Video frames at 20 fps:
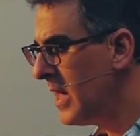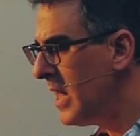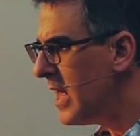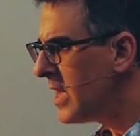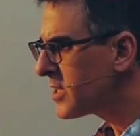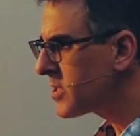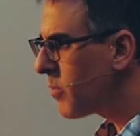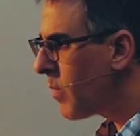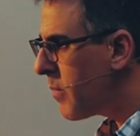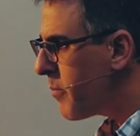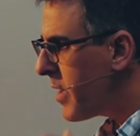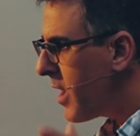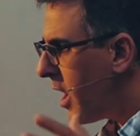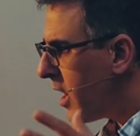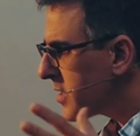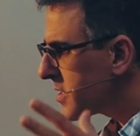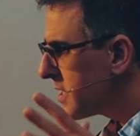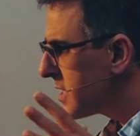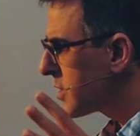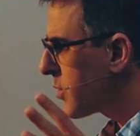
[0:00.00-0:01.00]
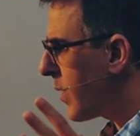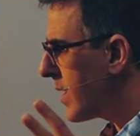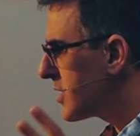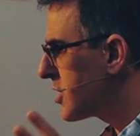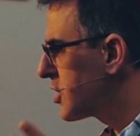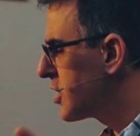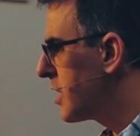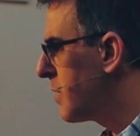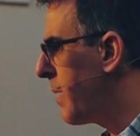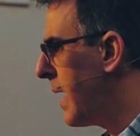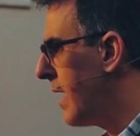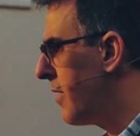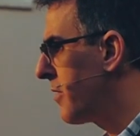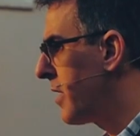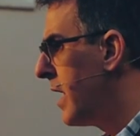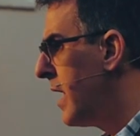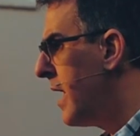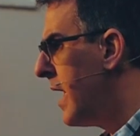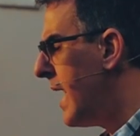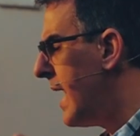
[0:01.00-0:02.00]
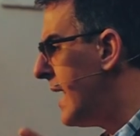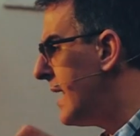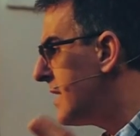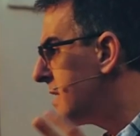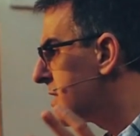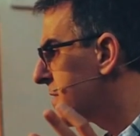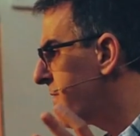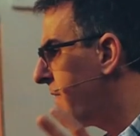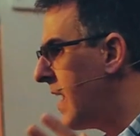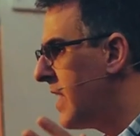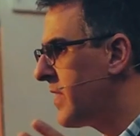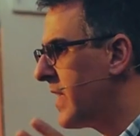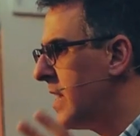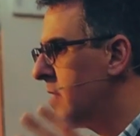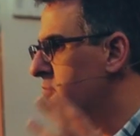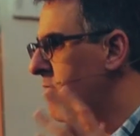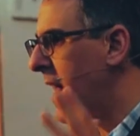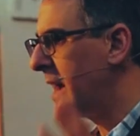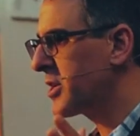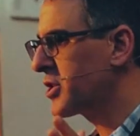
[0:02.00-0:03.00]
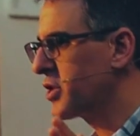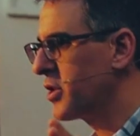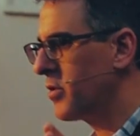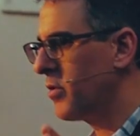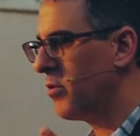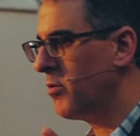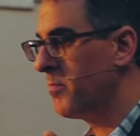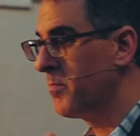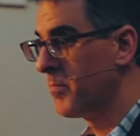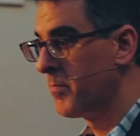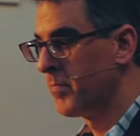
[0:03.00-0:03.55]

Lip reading: So when we ask this question about, is faith irrational,